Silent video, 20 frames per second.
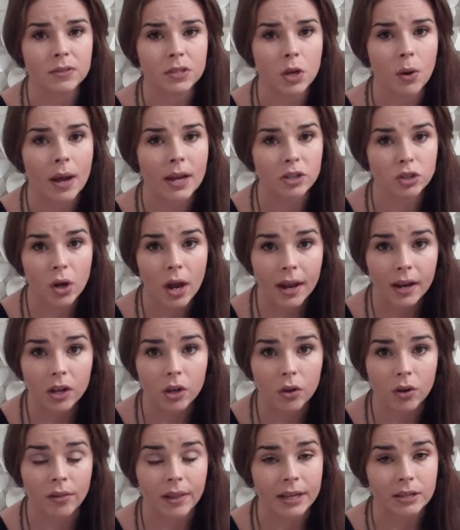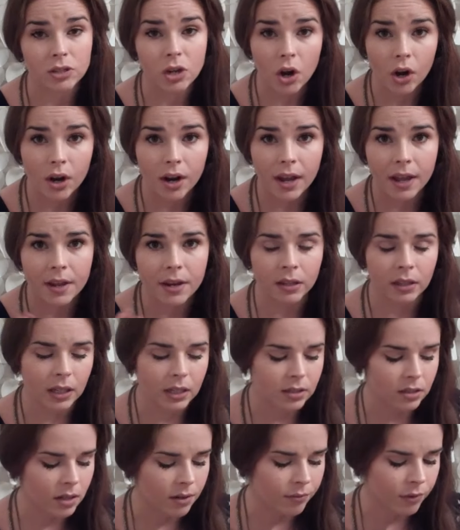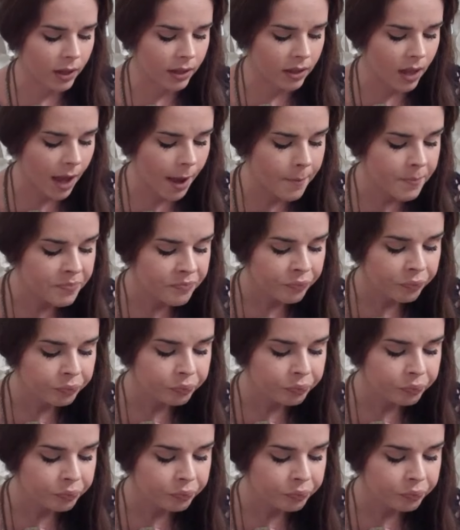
so I try to go to like Target and get stuff like that.